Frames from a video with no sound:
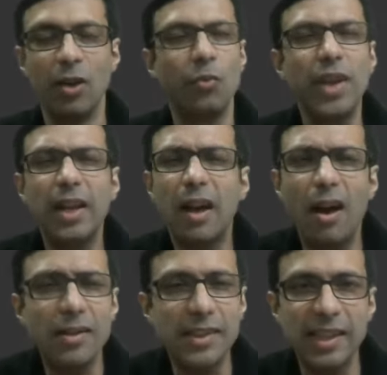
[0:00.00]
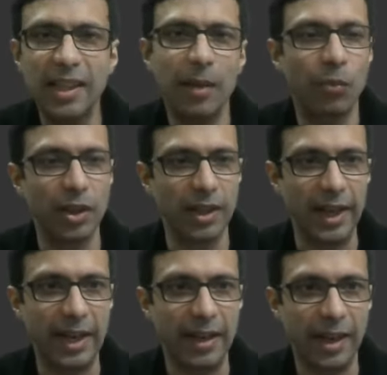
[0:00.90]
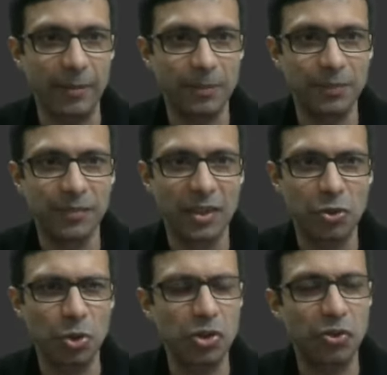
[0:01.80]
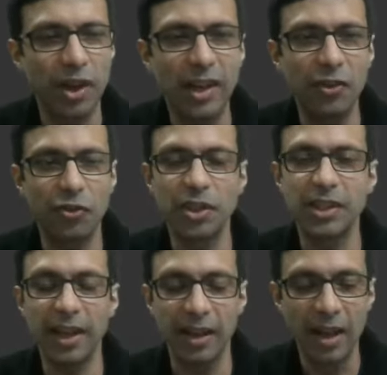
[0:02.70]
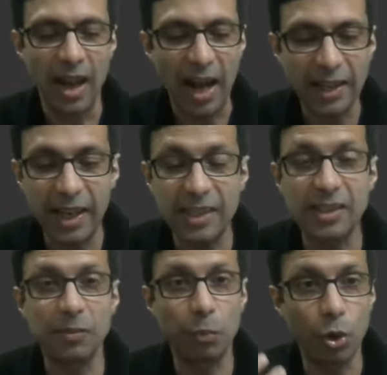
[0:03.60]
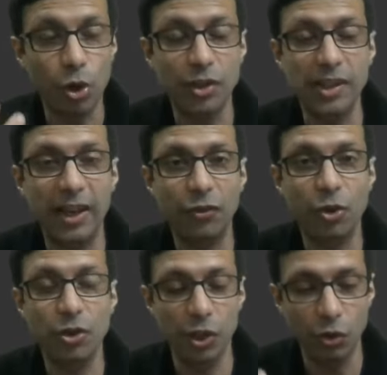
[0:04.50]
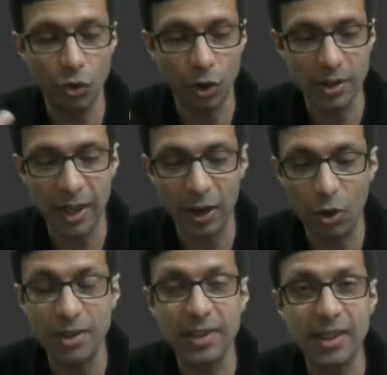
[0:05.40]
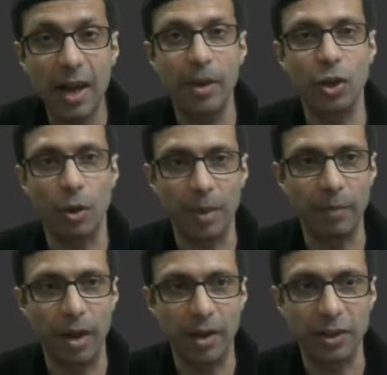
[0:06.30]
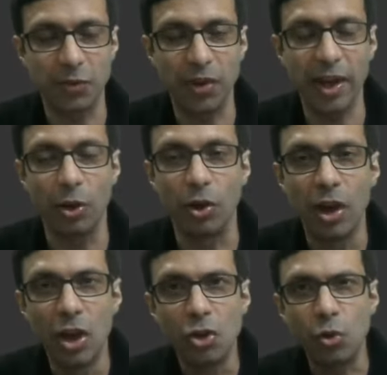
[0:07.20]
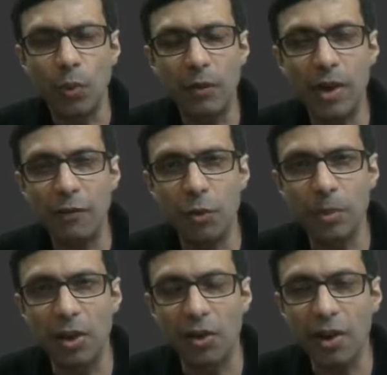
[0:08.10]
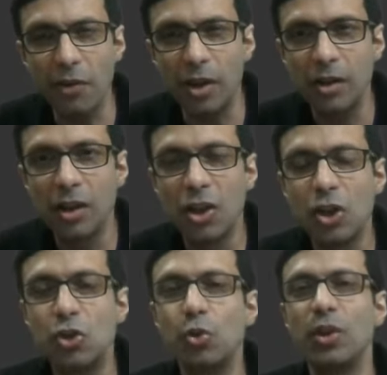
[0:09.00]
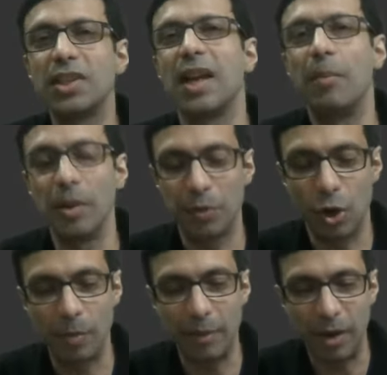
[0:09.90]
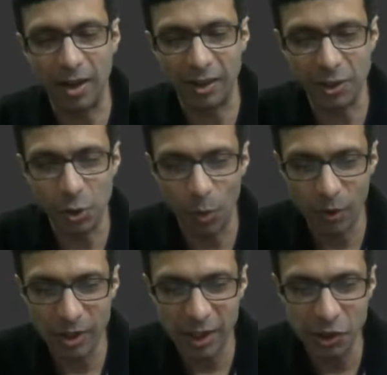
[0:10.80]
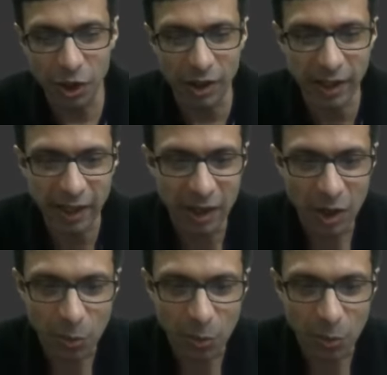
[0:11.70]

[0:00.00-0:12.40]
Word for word: We can't see them with the naked eye. So it's really interesting. And yes, protons, electrons, neutrons, they're called subatomic particles. Very good. So we went from the river to the subatomic particles. So what was our journey?